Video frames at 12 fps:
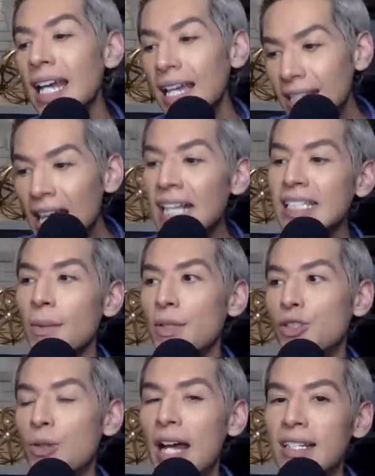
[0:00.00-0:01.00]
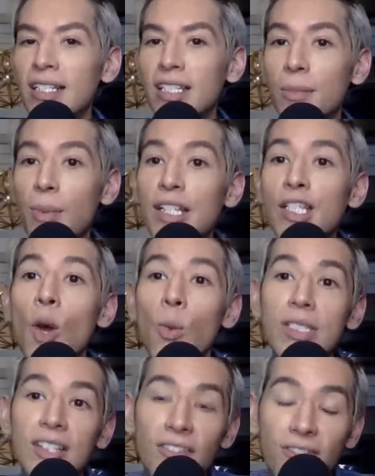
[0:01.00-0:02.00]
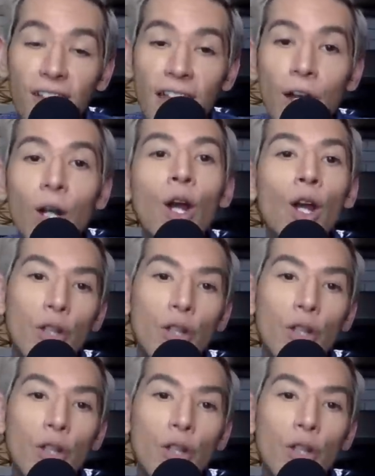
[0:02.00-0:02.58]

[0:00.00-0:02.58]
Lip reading: Yes, I was dragged into the press. Was it fair?